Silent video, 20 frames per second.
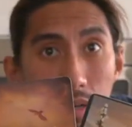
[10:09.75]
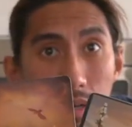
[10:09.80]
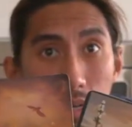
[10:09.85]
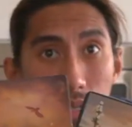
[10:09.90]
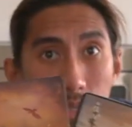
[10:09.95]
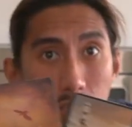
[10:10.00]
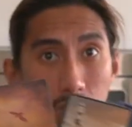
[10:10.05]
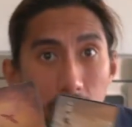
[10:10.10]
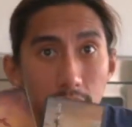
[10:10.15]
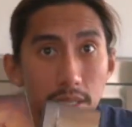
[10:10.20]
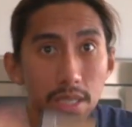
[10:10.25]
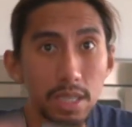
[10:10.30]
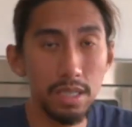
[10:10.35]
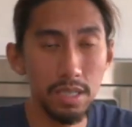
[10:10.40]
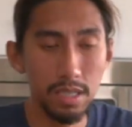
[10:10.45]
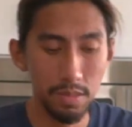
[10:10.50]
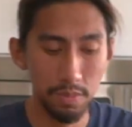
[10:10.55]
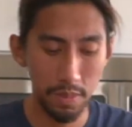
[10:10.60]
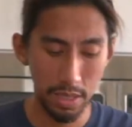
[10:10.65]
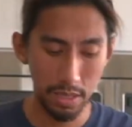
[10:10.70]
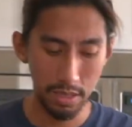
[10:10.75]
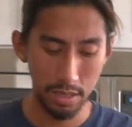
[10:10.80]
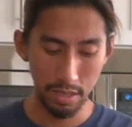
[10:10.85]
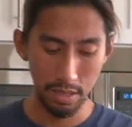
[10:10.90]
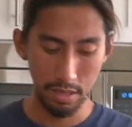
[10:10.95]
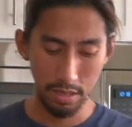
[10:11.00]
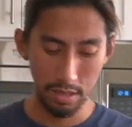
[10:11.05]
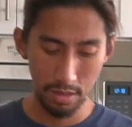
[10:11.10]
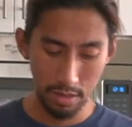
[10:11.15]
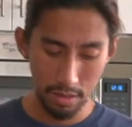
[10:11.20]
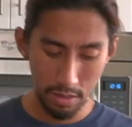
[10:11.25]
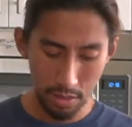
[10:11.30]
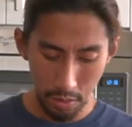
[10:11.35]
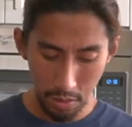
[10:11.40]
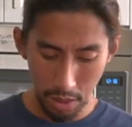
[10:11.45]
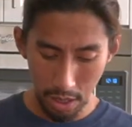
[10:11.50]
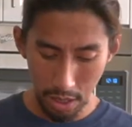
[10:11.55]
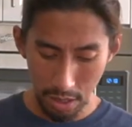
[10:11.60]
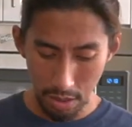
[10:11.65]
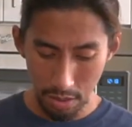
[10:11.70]
Something unexpected.
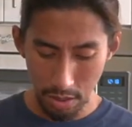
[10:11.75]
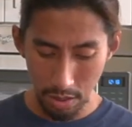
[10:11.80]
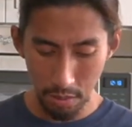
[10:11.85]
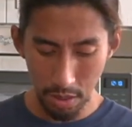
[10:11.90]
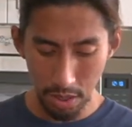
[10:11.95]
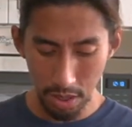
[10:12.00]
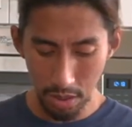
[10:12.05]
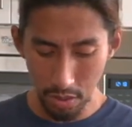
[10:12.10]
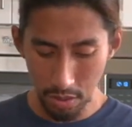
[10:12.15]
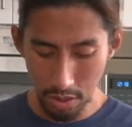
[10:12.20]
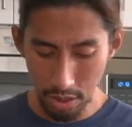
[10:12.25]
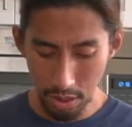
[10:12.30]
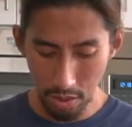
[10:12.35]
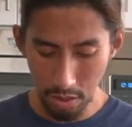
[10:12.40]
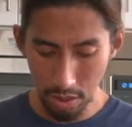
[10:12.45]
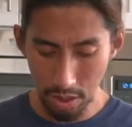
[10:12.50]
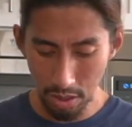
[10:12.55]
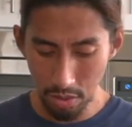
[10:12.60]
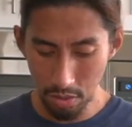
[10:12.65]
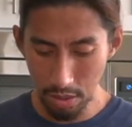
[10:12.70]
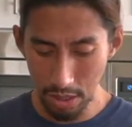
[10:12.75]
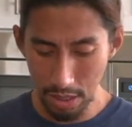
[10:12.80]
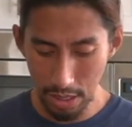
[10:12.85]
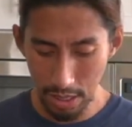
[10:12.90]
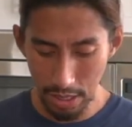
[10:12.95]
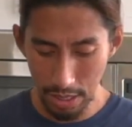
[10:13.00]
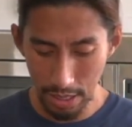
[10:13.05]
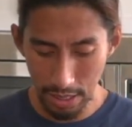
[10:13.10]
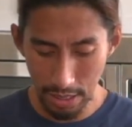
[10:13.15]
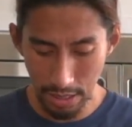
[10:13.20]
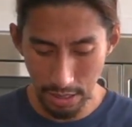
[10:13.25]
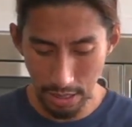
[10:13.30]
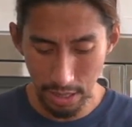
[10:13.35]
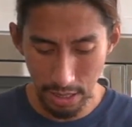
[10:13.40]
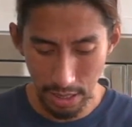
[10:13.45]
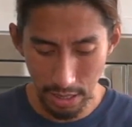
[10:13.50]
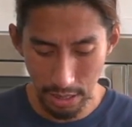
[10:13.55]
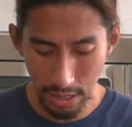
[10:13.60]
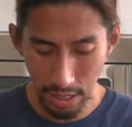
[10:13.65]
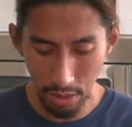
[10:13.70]
Okay, so I'm going to continue this reading, guys.
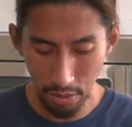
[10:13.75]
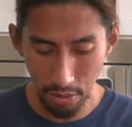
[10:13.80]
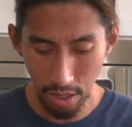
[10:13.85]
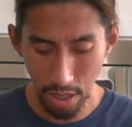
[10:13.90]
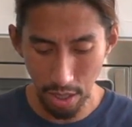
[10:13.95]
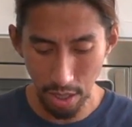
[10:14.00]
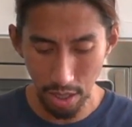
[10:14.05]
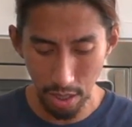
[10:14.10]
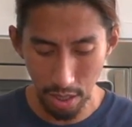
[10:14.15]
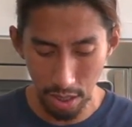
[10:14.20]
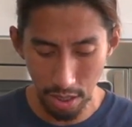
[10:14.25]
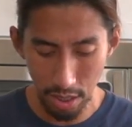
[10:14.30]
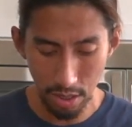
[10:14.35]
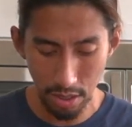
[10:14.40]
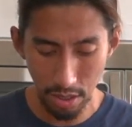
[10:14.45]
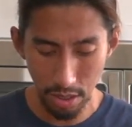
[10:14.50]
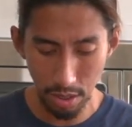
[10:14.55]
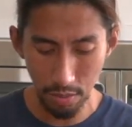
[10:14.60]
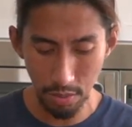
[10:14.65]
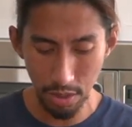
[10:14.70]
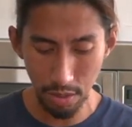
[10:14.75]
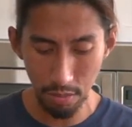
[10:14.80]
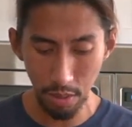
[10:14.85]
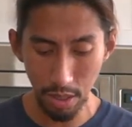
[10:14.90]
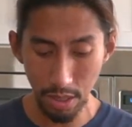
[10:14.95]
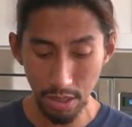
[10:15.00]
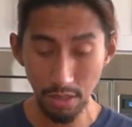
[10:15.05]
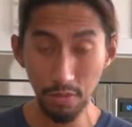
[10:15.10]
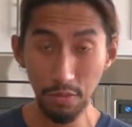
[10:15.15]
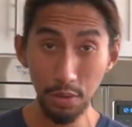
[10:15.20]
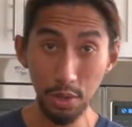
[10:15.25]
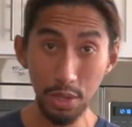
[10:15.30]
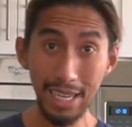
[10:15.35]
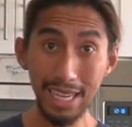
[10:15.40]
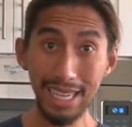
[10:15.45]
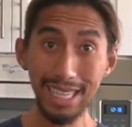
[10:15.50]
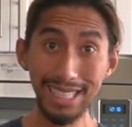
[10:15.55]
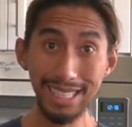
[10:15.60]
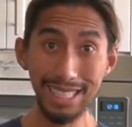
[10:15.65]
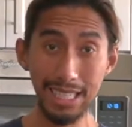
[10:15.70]
Link down there in the description box for the
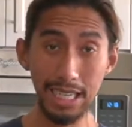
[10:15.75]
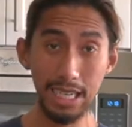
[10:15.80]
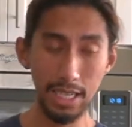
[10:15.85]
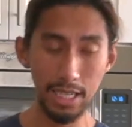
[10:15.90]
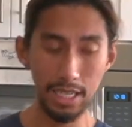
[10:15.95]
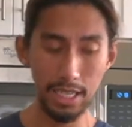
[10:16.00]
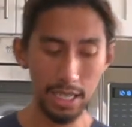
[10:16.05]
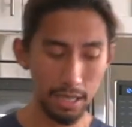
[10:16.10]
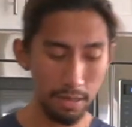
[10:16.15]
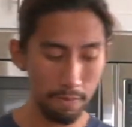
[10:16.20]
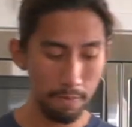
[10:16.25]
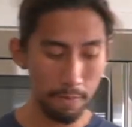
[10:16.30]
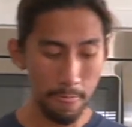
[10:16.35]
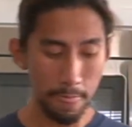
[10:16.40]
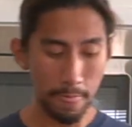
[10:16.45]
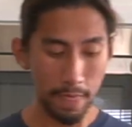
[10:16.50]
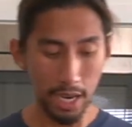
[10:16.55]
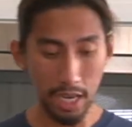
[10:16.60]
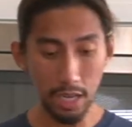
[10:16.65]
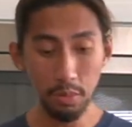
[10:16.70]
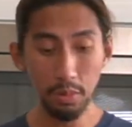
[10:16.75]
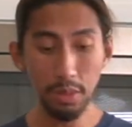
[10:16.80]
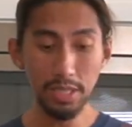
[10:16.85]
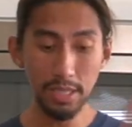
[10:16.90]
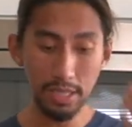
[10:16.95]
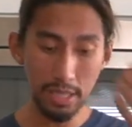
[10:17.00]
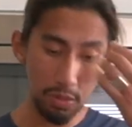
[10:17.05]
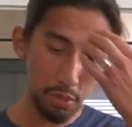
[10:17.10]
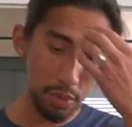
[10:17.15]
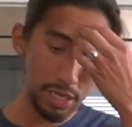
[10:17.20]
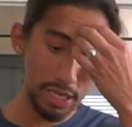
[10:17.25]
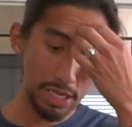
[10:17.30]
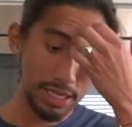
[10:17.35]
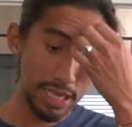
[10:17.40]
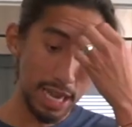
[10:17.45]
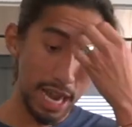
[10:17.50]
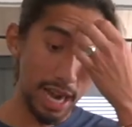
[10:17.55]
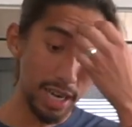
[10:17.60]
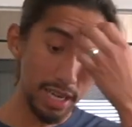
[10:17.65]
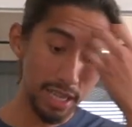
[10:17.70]
extended. And we'll see what is
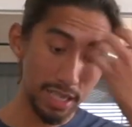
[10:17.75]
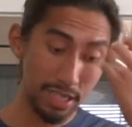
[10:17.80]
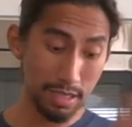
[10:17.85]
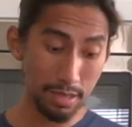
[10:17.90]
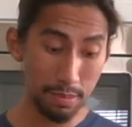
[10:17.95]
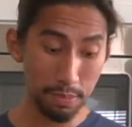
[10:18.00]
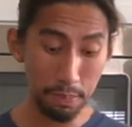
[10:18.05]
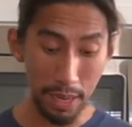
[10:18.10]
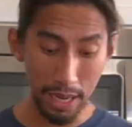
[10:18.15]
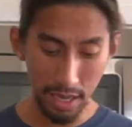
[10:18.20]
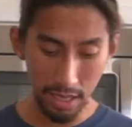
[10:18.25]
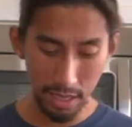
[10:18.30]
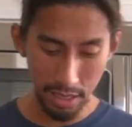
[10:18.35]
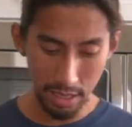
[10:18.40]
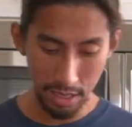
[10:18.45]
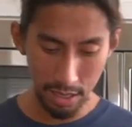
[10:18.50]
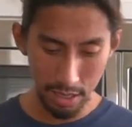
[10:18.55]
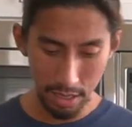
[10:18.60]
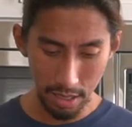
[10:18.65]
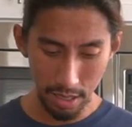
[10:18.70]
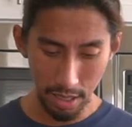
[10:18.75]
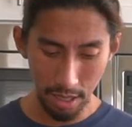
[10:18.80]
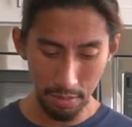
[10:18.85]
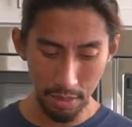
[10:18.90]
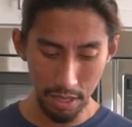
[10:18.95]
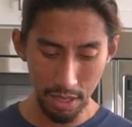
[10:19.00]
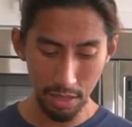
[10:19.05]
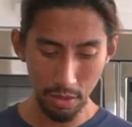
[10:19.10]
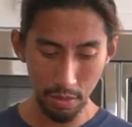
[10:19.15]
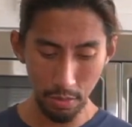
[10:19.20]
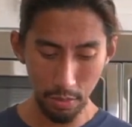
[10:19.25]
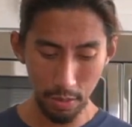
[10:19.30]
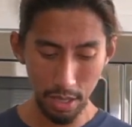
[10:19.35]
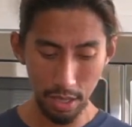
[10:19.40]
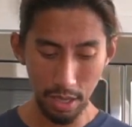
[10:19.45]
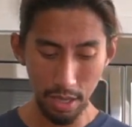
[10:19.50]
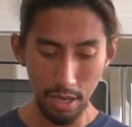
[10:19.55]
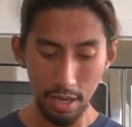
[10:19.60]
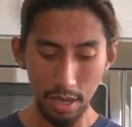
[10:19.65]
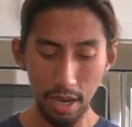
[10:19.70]
the unexpected coming your way.
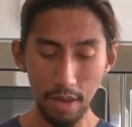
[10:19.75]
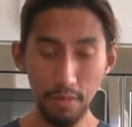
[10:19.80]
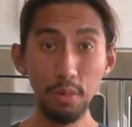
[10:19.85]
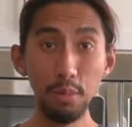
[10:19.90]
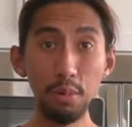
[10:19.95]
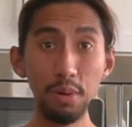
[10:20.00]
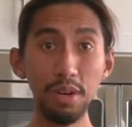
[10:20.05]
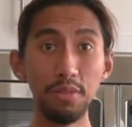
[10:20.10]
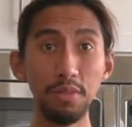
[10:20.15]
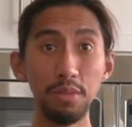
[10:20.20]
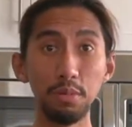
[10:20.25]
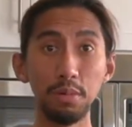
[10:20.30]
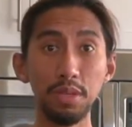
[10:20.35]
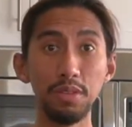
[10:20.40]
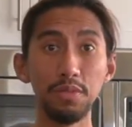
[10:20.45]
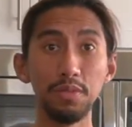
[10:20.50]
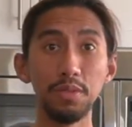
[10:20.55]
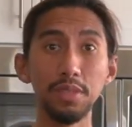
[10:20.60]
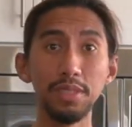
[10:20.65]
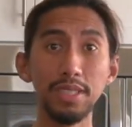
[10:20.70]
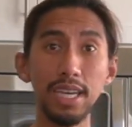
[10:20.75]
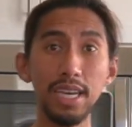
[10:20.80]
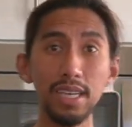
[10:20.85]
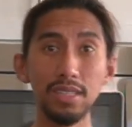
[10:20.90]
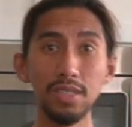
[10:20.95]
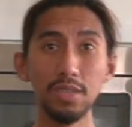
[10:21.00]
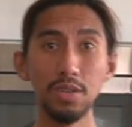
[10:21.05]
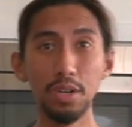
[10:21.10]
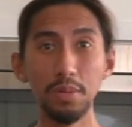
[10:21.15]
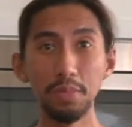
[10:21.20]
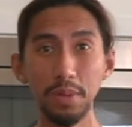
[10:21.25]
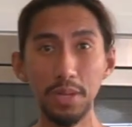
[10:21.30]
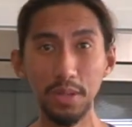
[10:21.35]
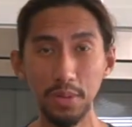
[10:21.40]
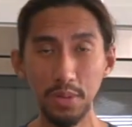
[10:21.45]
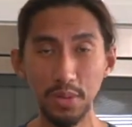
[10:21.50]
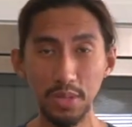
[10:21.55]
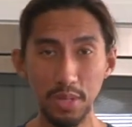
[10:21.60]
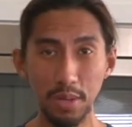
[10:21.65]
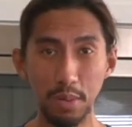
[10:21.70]
Have a wonderful, wonderful day,
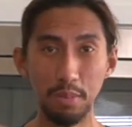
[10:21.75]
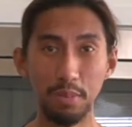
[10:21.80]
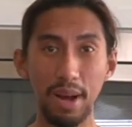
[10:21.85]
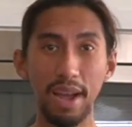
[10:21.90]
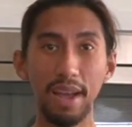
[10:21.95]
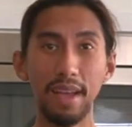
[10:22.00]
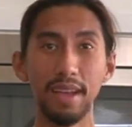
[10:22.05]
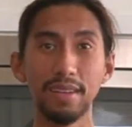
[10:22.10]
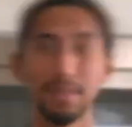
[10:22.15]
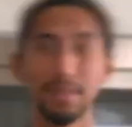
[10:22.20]
Scorpios. Bye.